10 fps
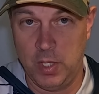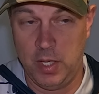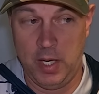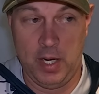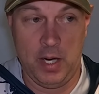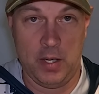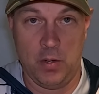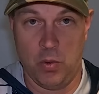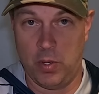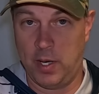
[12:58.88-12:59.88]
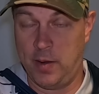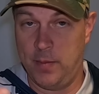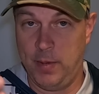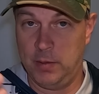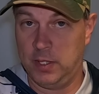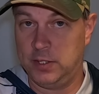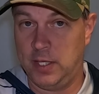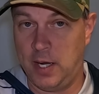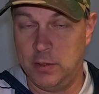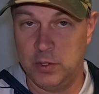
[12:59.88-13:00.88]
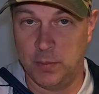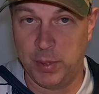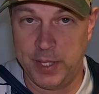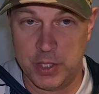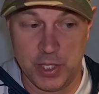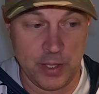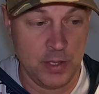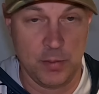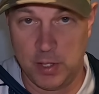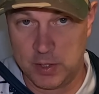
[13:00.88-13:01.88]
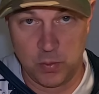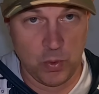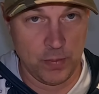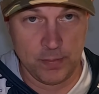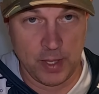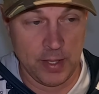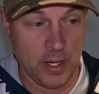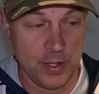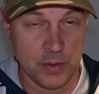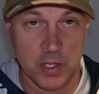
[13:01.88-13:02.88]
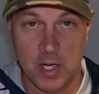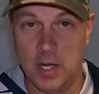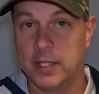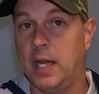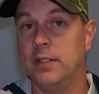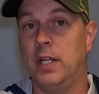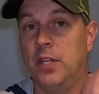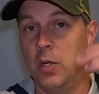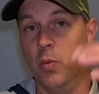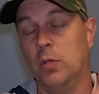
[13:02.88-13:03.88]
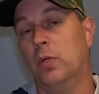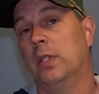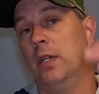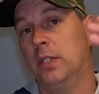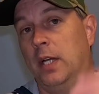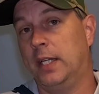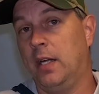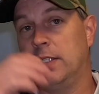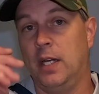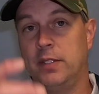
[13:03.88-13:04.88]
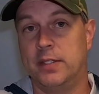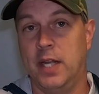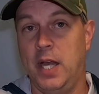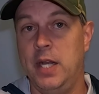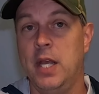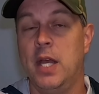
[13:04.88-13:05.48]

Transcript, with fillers: And, or I, let's say I use a bladed jig. That's what I, I use. Count that thing, one one thousand. I count it down to ten,